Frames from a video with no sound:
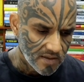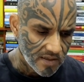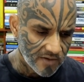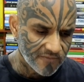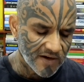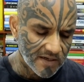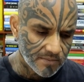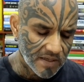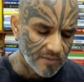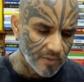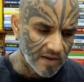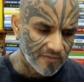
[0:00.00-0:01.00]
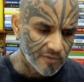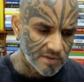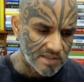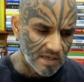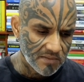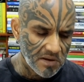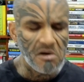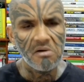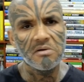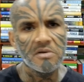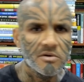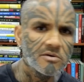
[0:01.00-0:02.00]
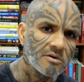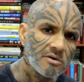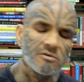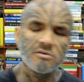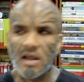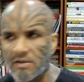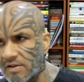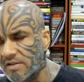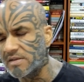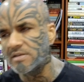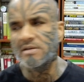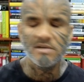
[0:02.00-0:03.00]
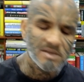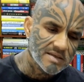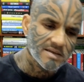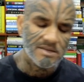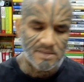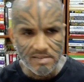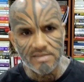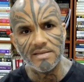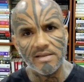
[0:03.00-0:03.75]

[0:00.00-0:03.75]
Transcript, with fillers: In fact, my wife was telling me, "Oh, you know, you drive like this. You did this."